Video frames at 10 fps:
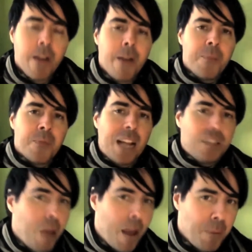That's
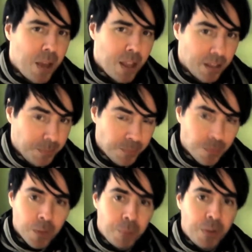my opinion,
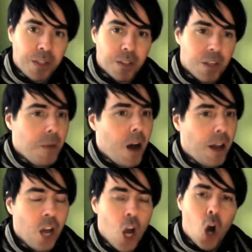but come on.
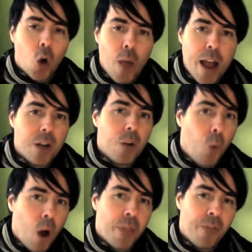Herrera
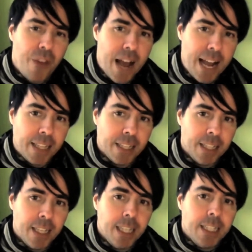won the fight.
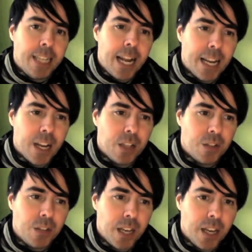Danny
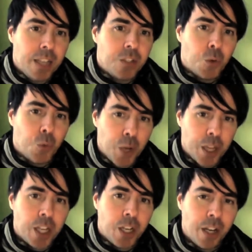Garcia is a really
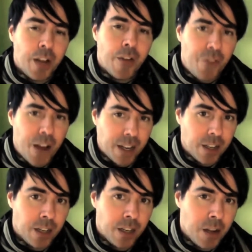good fighter,
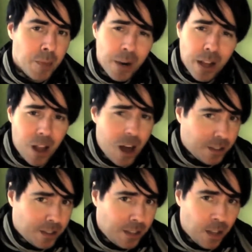but he
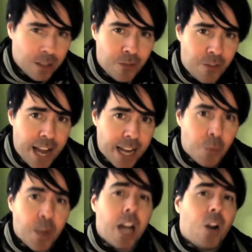lost. He lost the fight, and
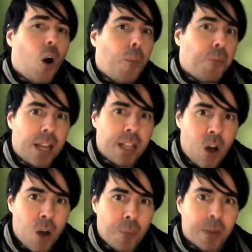we got to all play
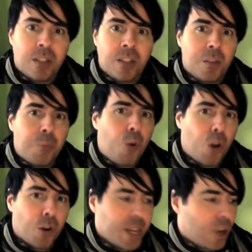along because he's in Puerto
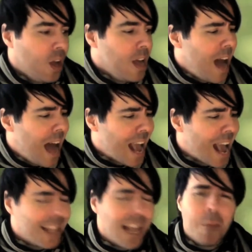Rico. I
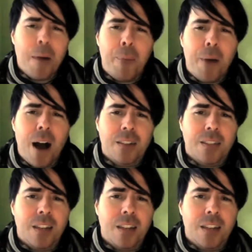hate that about boxing.